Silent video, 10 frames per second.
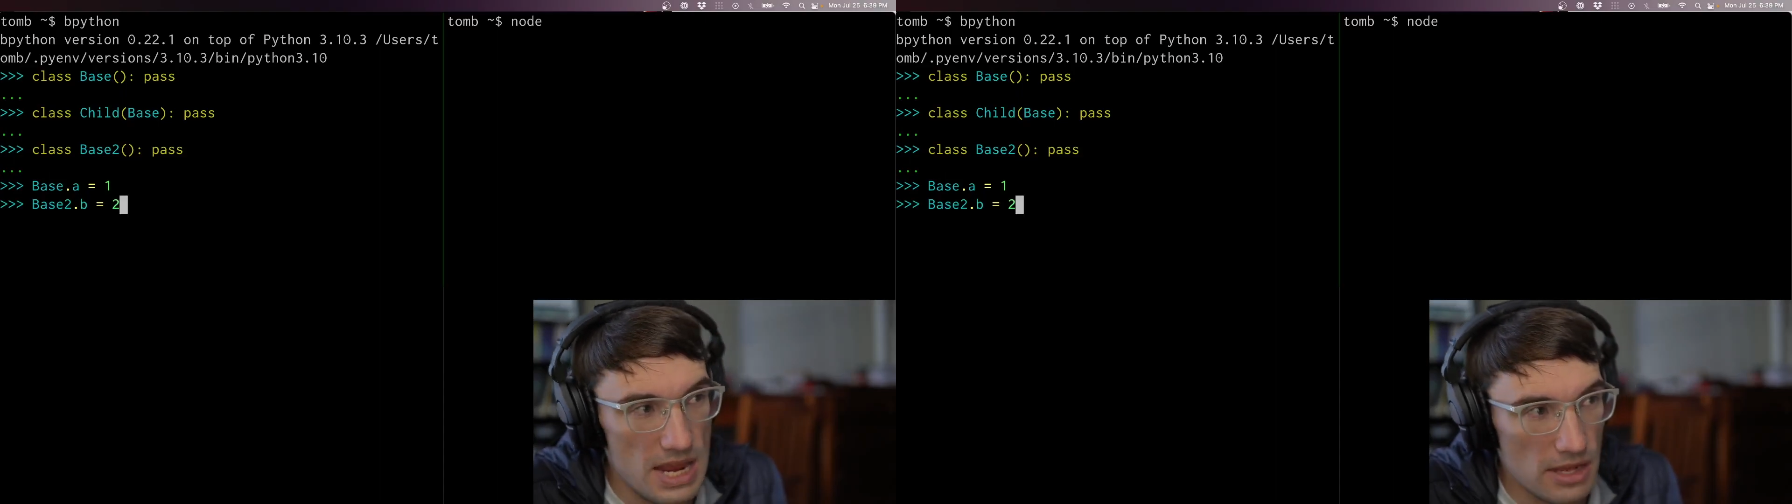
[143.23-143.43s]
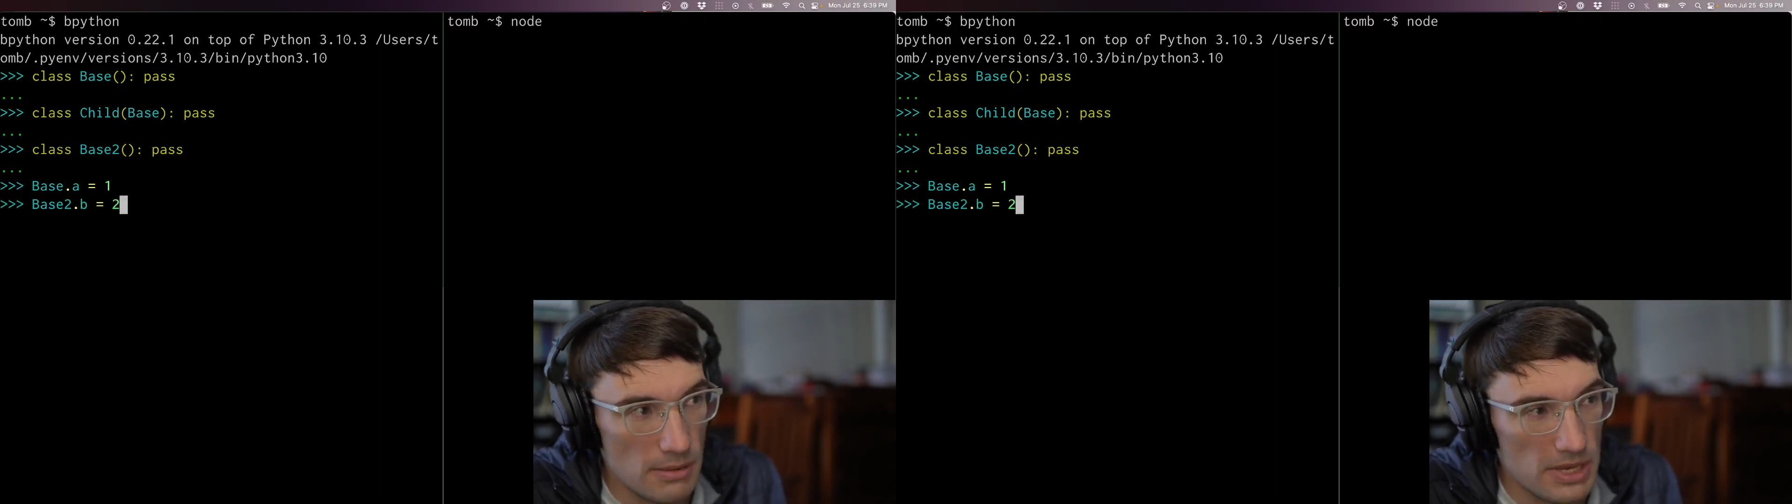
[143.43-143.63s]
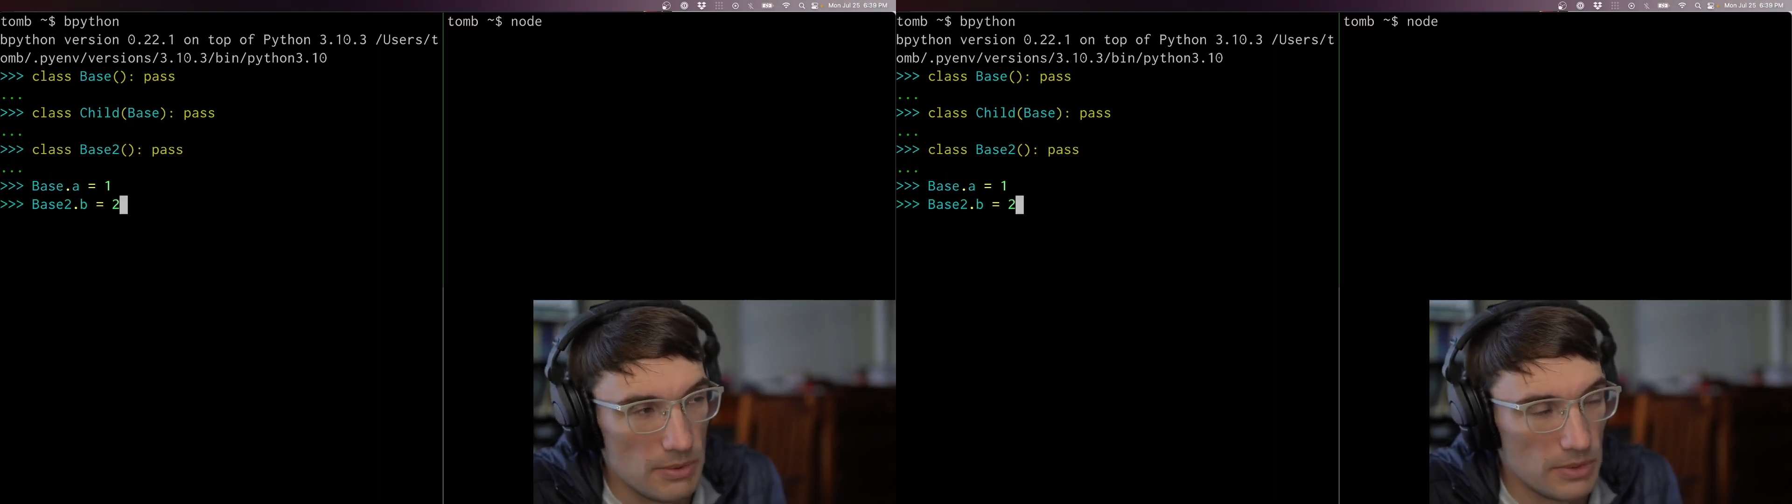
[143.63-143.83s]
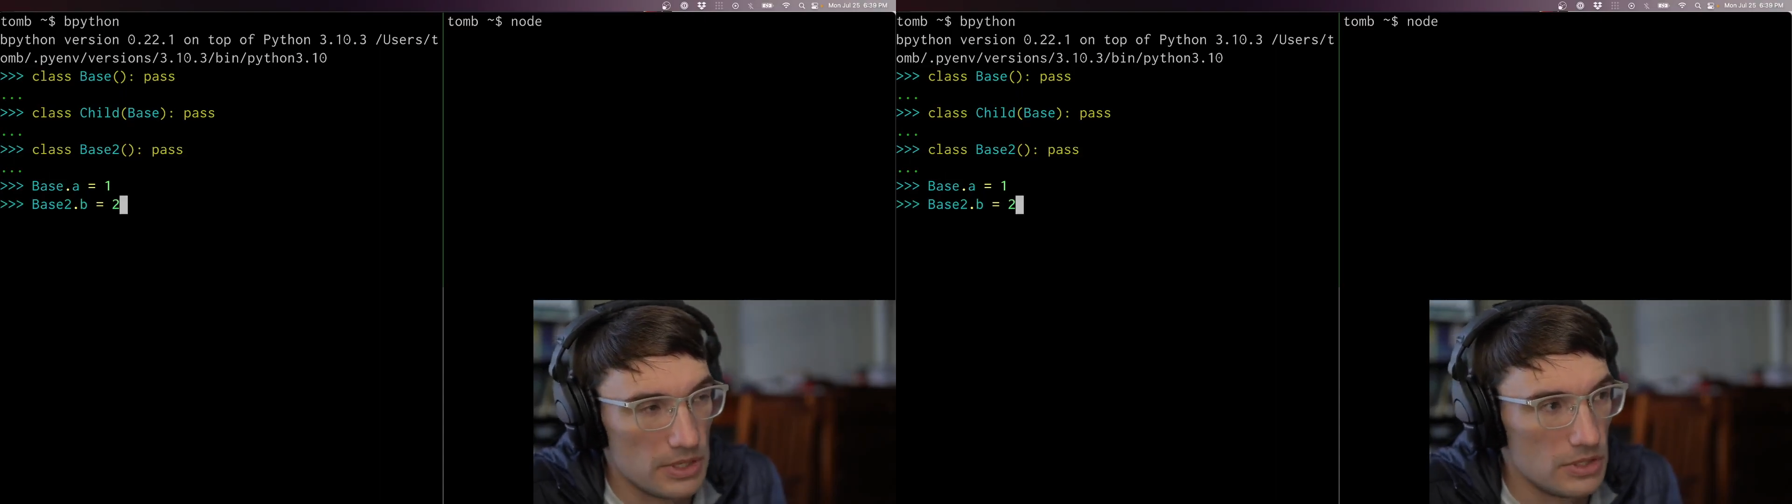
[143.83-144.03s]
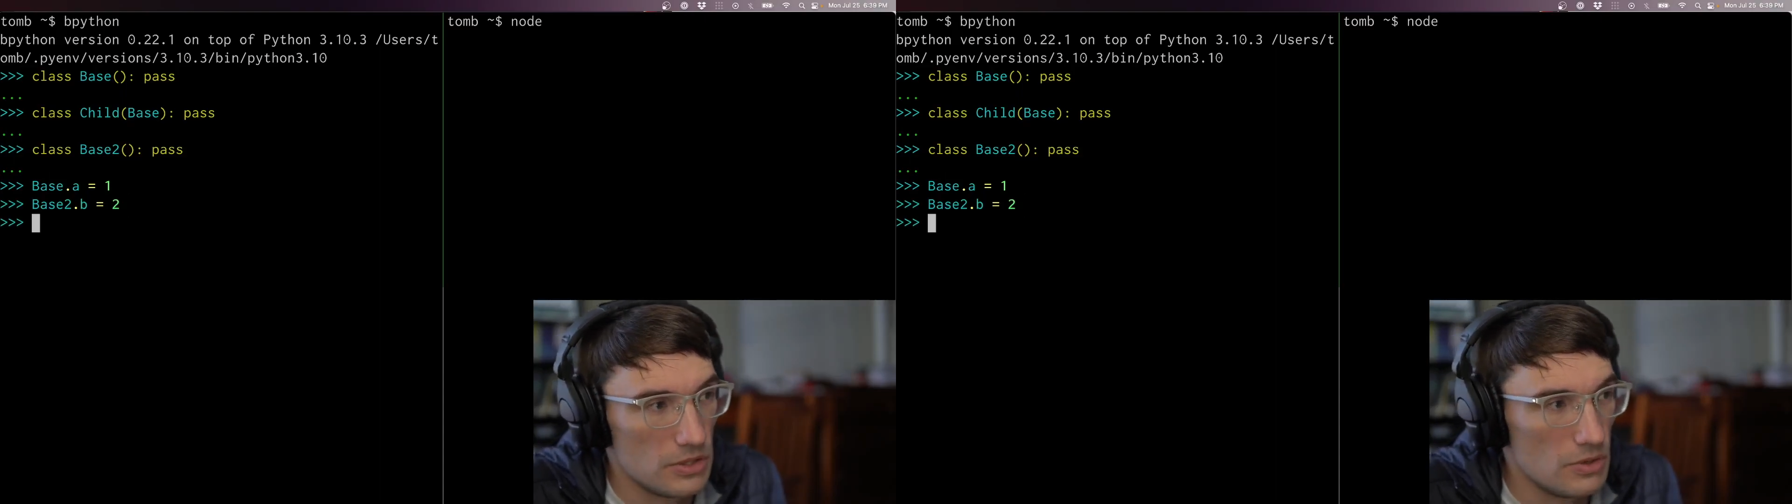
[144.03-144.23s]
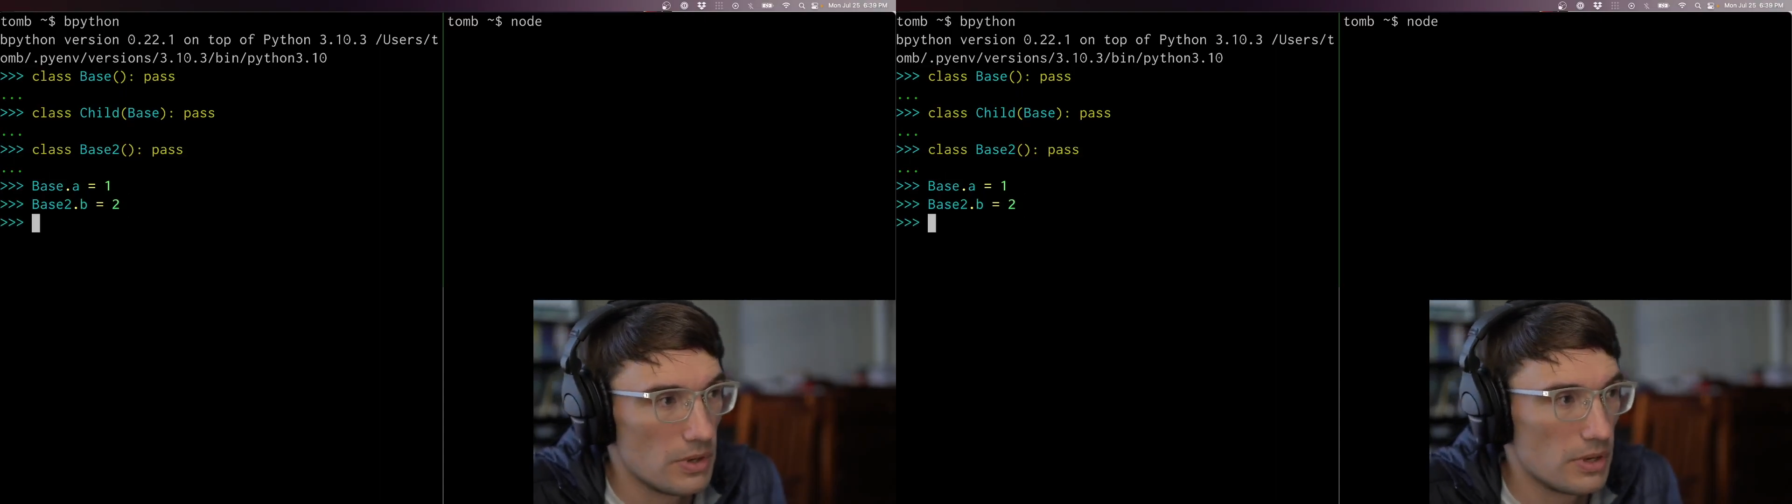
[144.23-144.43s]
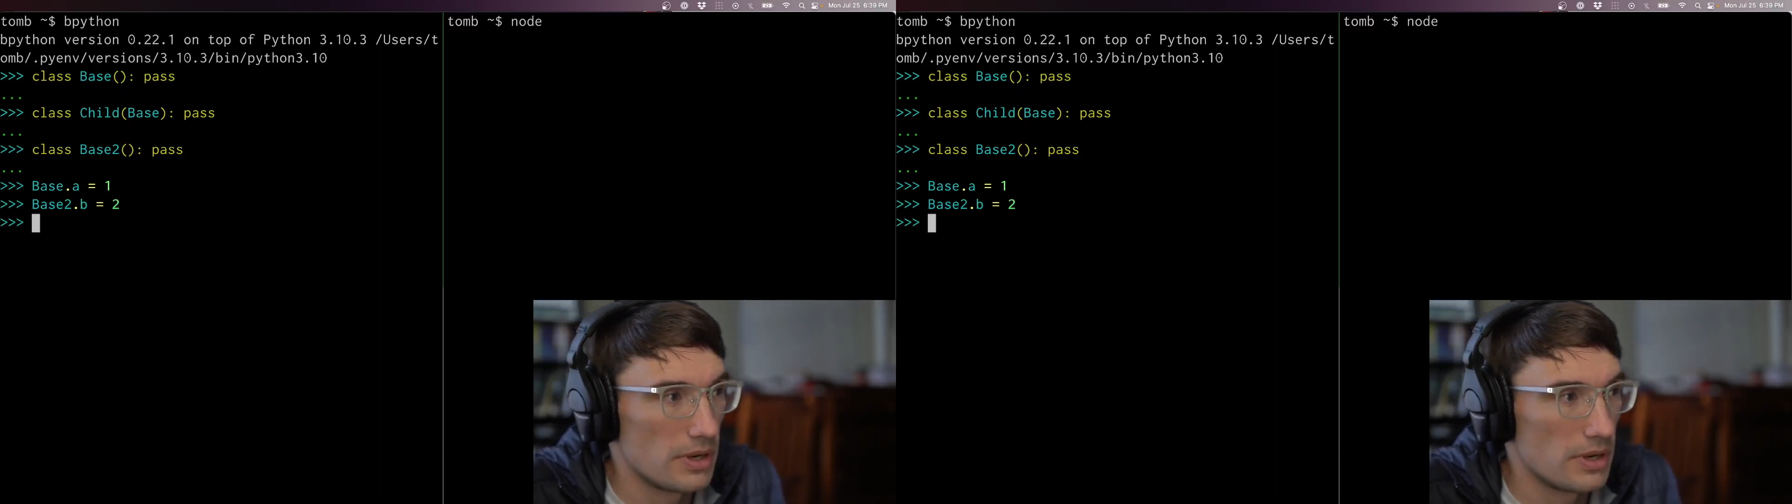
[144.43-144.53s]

that'll be equal to 2.